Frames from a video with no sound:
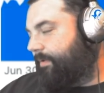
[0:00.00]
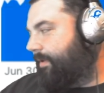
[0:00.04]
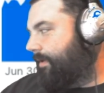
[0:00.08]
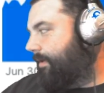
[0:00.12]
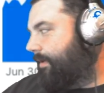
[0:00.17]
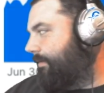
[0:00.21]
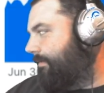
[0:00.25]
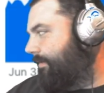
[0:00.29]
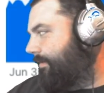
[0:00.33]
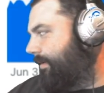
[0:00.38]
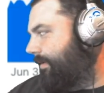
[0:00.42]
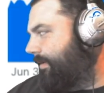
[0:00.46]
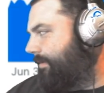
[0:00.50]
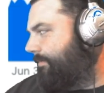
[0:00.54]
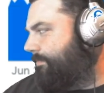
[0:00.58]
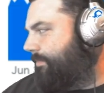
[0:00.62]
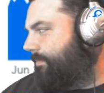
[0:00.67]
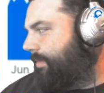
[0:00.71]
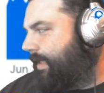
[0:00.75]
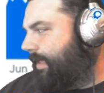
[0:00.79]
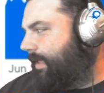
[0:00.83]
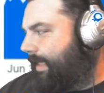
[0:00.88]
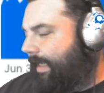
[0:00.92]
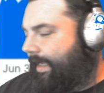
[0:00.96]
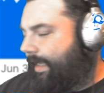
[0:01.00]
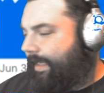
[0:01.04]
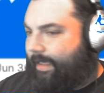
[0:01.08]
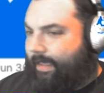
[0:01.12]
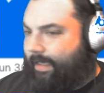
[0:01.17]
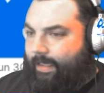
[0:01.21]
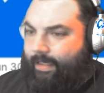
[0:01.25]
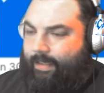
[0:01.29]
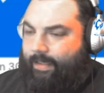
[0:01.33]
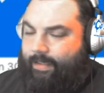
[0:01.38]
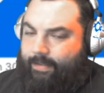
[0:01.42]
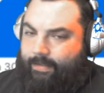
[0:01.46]
aren't really
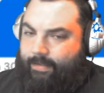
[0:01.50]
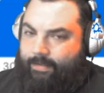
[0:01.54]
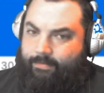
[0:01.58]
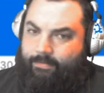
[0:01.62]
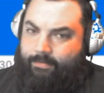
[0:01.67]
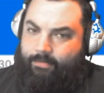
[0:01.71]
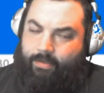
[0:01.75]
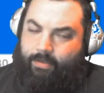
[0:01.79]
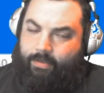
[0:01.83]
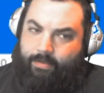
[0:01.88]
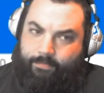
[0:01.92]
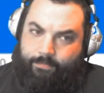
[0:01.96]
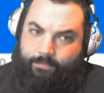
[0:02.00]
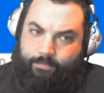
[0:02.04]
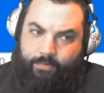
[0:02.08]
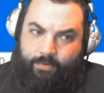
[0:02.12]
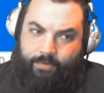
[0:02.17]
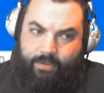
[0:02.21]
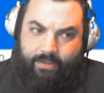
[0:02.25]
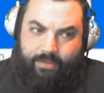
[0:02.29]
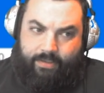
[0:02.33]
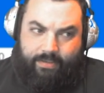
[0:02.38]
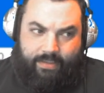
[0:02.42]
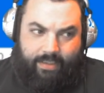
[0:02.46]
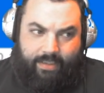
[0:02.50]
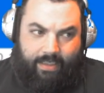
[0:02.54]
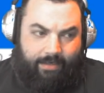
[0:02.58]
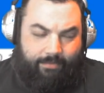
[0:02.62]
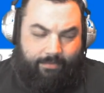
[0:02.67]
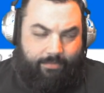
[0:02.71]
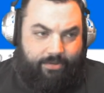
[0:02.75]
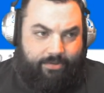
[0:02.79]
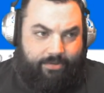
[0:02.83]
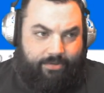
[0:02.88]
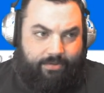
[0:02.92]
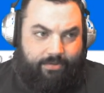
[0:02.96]
buying it because
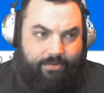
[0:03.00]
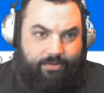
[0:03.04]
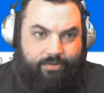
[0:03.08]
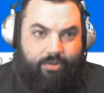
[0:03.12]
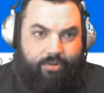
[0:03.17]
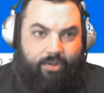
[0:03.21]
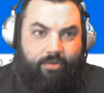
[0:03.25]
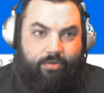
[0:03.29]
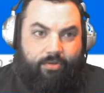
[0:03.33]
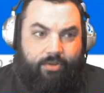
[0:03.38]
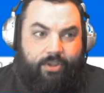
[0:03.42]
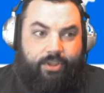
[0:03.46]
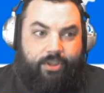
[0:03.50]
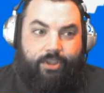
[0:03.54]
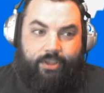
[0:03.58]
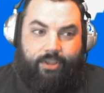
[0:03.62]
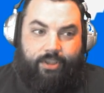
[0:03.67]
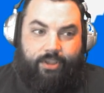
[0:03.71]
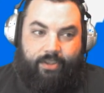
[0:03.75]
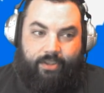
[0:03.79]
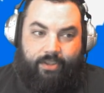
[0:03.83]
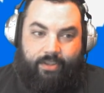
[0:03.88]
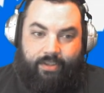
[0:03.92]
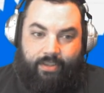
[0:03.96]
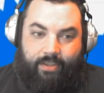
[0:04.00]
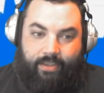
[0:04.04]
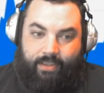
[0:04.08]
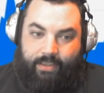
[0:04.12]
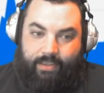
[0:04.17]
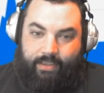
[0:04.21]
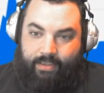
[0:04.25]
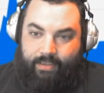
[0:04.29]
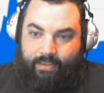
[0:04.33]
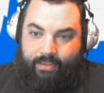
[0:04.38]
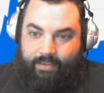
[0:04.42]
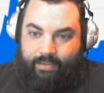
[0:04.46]
cameras are so good
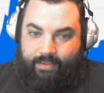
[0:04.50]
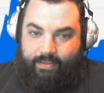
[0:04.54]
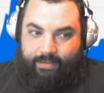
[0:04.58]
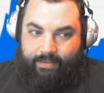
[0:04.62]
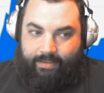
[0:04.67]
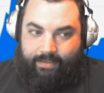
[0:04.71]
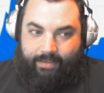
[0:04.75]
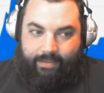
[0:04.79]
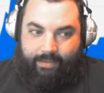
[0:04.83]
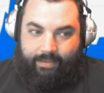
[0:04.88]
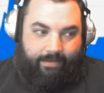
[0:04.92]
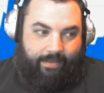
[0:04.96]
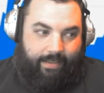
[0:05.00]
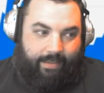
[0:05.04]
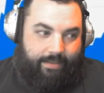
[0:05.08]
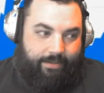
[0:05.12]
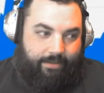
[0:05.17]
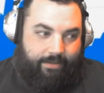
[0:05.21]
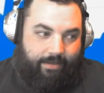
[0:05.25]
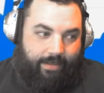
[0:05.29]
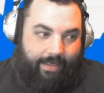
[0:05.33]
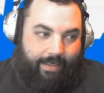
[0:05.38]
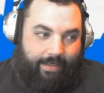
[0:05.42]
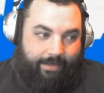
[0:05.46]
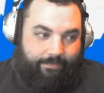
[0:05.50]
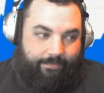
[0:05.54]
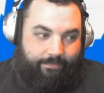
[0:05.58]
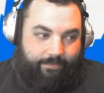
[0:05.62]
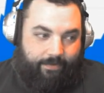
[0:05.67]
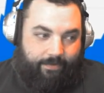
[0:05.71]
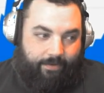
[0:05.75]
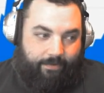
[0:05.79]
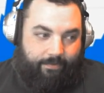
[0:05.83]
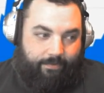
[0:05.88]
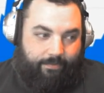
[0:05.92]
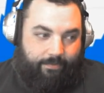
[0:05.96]
that are on your
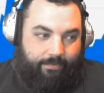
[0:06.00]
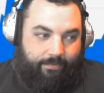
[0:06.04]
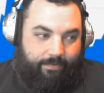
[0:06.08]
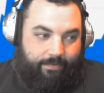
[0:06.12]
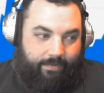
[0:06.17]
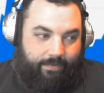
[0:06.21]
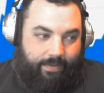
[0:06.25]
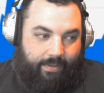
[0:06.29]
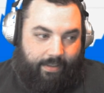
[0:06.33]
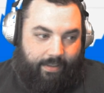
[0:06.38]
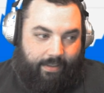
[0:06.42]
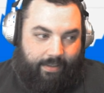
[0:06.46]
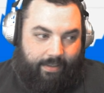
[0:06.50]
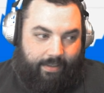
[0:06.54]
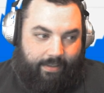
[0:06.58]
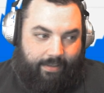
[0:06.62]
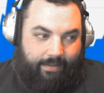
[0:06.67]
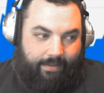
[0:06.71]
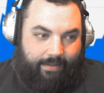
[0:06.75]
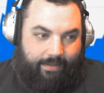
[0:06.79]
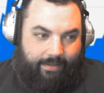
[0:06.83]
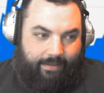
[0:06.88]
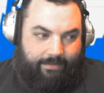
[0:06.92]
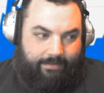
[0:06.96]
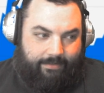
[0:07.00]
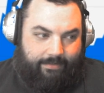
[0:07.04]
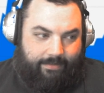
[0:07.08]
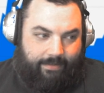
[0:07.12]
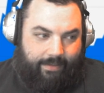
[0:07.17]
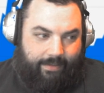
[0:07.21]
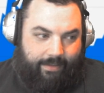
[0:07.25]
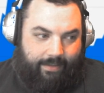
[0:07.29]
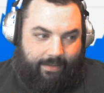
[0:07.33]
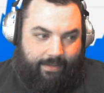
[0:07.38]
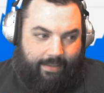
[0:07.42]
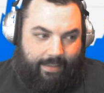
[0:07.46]
iPhone and things
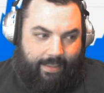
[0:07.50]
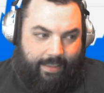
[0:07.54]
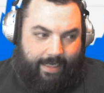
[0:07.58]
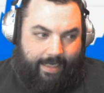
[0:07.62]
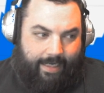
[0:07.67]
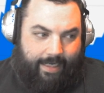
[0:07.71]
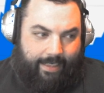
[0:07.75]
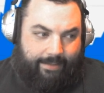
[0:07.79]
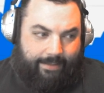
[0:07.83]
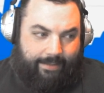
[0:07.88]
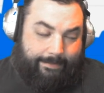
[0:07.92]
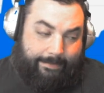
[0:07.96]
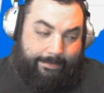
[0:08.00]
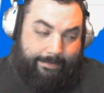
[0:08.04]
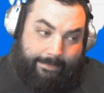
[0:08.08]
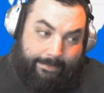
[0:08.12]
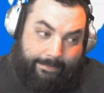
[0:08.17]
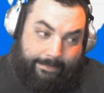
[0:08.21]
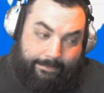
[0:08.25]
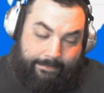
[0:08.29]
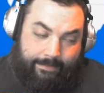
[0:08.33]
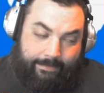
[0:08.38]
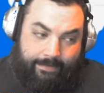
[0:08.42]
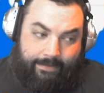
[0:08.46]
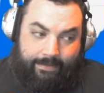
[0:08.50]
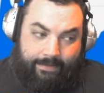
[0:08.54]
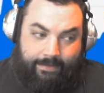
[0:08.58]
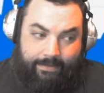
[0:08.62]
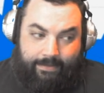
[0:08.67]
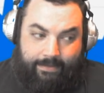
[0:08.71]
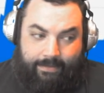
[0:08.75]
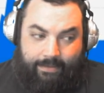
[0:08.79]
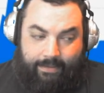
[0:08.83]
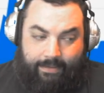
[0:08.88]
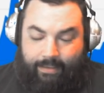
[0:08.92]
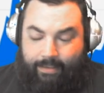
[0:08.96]
like that. So
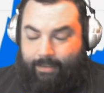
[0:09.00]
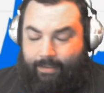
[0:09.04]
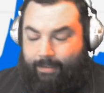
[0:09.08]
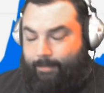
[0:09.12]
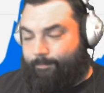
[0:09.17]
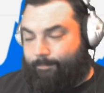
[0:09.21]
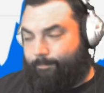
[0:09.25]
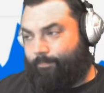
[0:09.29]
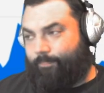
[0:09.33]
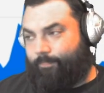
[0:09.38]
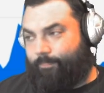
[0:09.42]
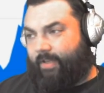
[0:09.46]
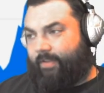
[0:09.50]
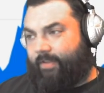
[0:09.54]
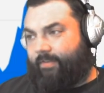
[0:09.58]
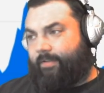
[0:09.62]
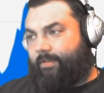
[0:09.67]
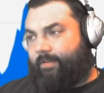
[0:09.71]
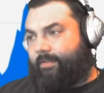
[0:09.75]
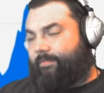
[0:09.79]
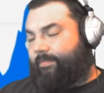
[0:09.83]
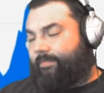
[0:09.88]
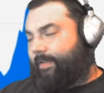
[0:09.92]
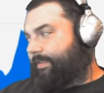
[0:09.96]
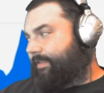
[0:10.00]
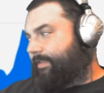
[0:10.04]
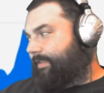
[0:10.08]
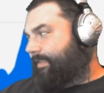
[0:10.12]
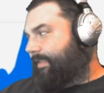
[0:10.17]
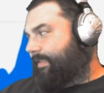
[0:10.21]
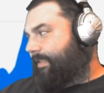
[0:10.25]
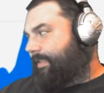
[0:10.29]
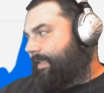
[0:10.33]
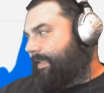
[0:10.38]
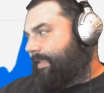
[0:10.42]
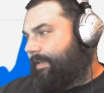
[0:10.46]
other
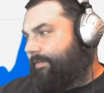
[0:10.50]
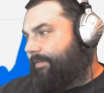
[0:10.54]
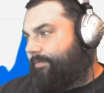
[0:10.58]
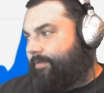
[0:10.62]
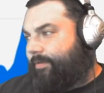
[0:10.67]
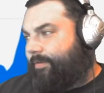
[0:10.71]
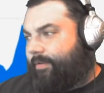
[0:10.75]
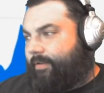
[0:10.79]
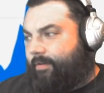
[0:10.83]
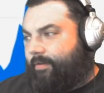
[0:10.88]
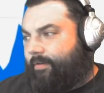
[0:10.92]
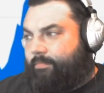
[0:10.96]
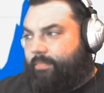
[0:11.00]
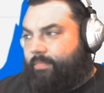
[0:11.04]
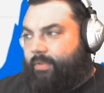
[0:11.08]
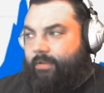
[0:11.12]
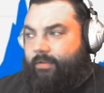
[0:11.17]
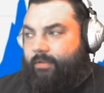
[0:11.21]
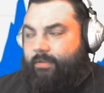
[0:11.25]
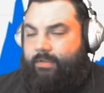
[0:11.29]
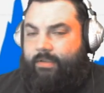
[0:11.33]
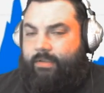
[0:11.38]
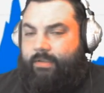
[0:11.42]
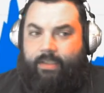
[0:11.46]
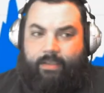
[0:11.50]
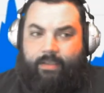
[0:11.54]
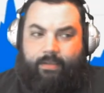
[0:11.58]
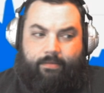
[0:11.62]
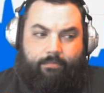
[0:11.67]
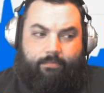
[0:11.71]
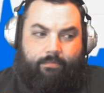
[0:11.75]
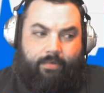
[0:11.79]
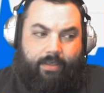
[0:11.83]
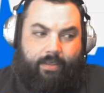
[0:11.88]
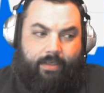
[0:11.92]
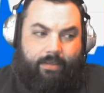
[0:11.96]
devices that they have where they're built
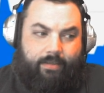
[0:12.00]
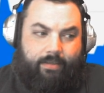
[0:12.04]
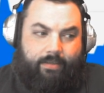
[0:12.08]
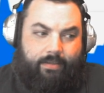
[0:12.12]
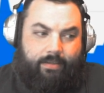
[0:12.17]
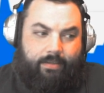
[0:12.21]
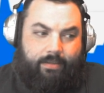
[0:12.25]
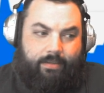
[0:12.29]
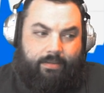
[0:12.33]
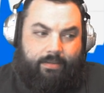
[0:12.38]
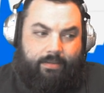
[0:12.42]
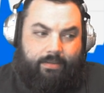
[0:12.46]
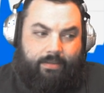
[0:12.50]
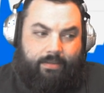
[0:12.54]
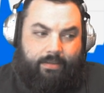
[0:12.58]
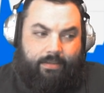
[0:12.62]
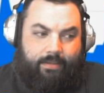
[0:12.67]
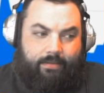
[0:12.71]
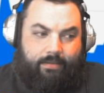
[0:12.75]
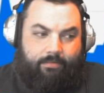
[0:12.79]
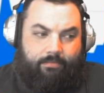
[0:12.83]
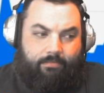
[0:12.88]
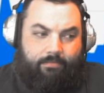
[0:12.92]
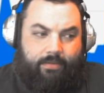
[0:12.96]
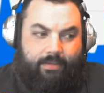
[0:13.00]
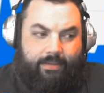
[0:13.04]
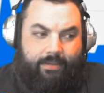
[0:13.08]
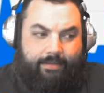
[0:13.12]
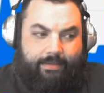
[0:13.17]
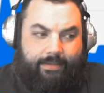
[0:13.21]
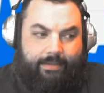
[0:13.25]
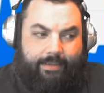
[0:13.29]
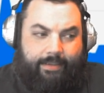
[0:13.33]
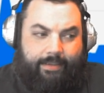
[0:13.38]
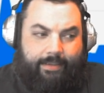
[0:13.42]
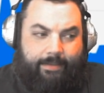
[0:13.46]
in, where
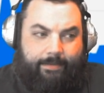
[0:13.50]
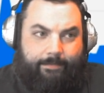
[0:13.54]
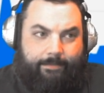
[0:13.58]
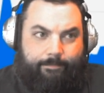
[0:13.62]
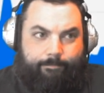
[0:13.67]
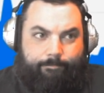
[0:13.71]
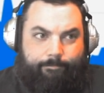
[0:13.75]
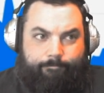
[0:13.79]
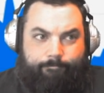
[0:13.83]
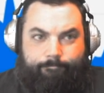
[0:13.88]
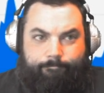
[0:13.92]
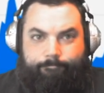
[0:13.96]
really,